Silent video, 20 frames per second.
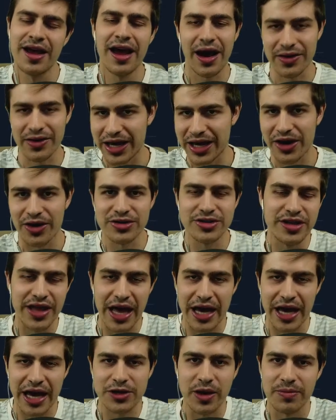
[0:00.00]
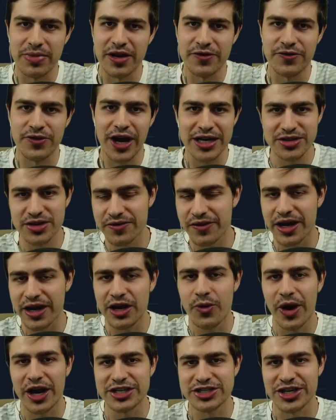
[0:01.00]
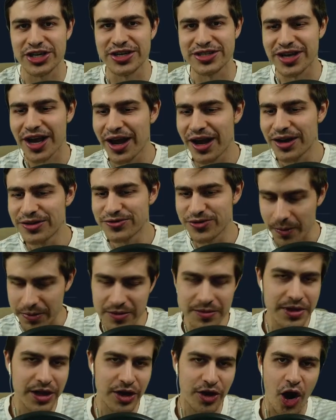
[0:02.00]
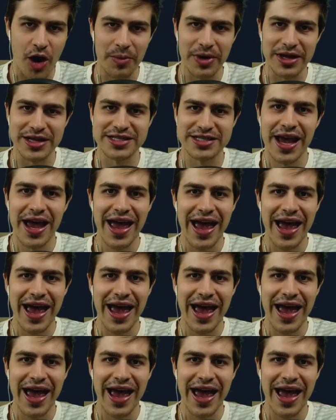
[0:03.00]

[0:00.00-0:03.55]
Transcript: I'll get onto that one, but if you guys do have any questions, drop them in the comments.